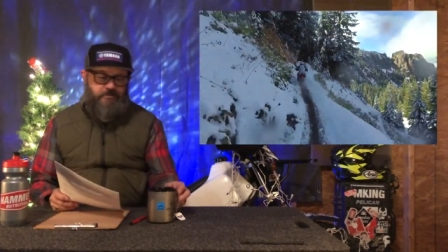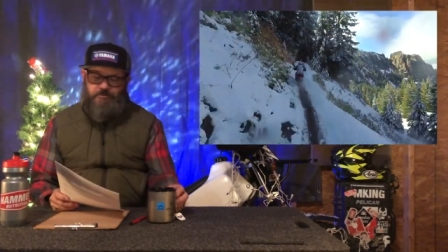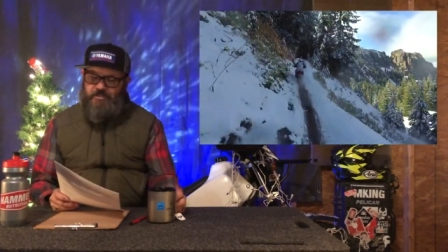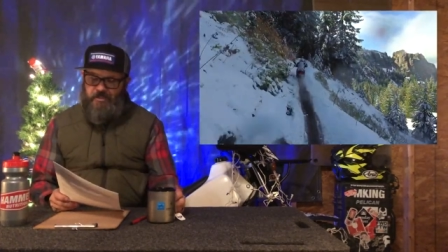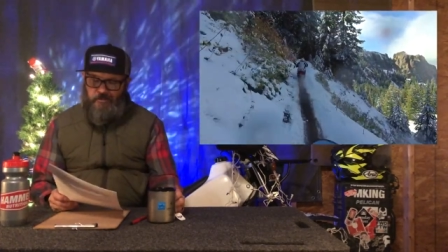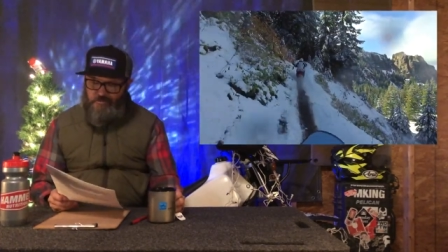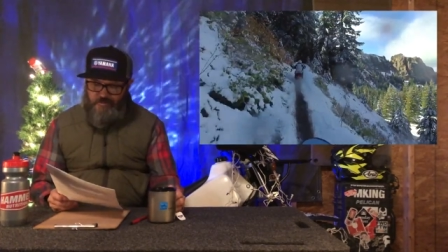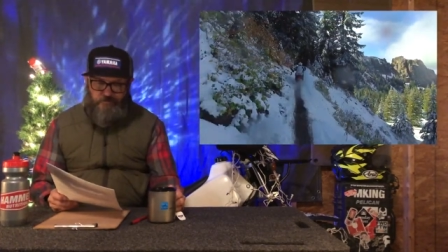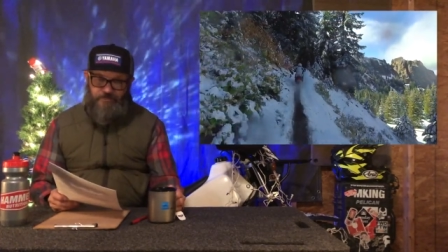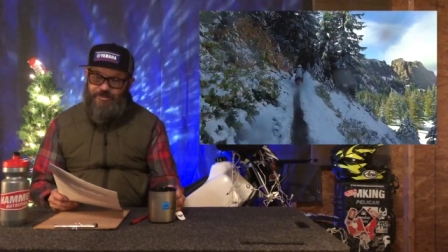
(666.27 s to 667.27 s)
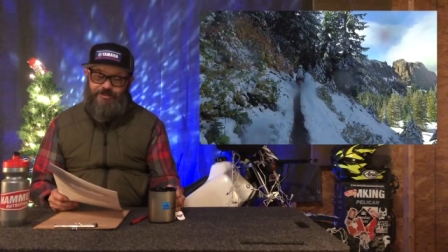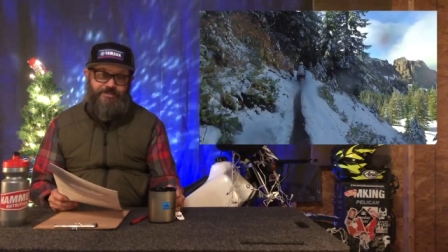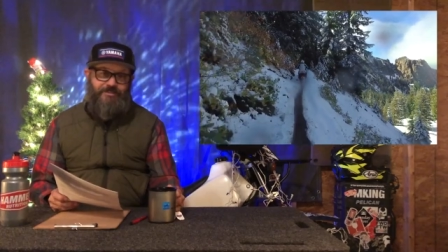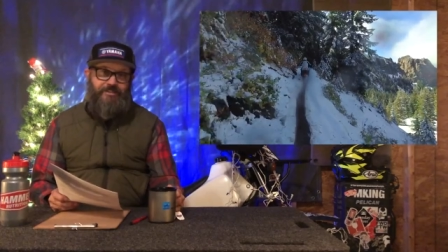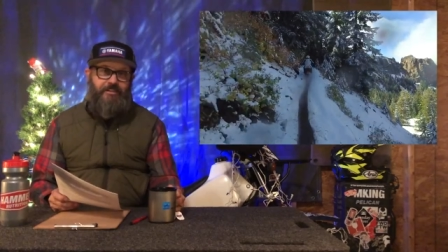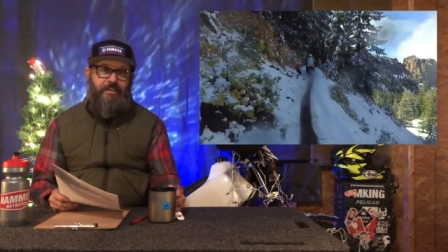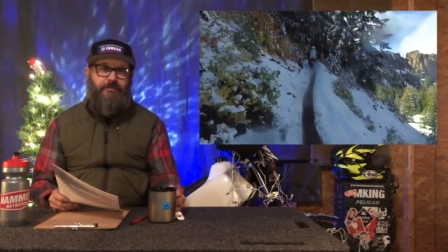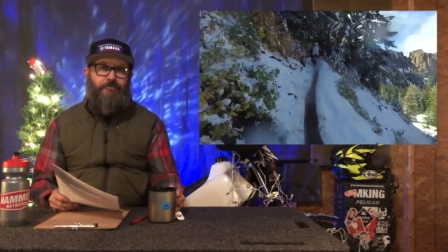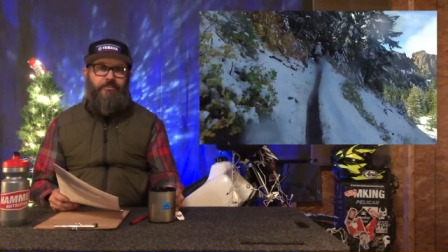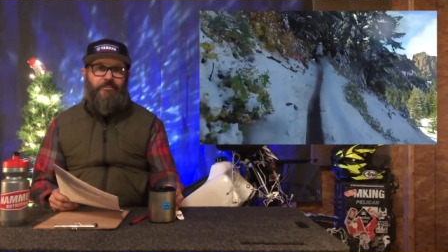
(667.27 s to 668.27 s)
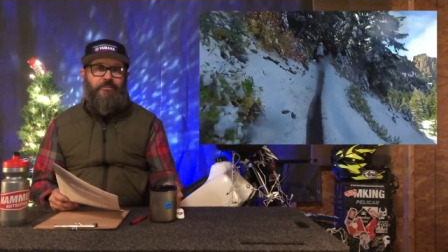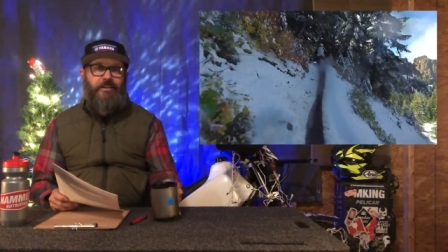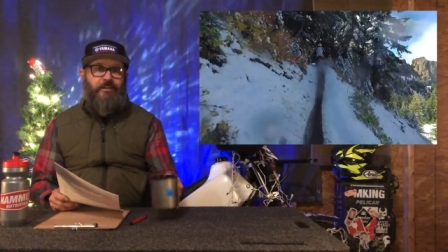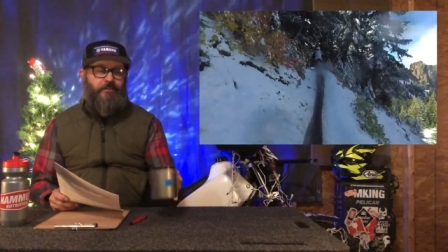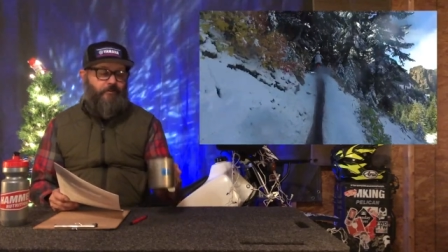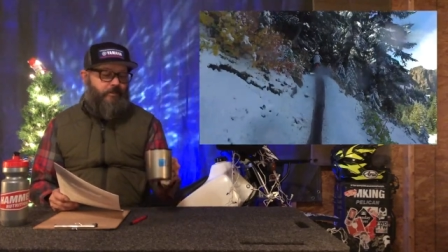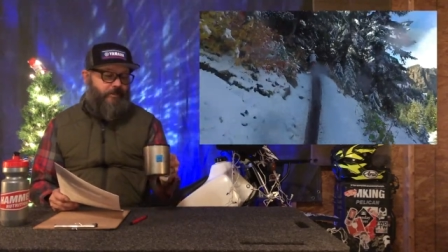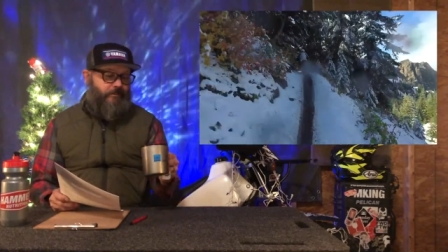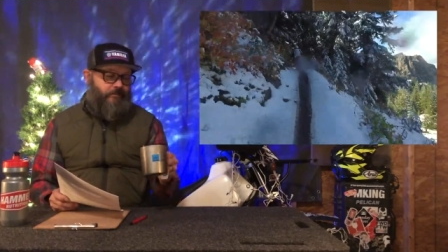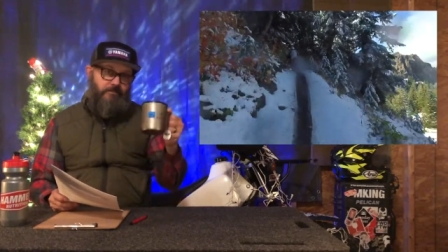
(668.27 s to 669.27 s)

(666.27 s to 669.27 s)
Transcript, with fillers: sometimes, you're just getting after it and you kind of don't care.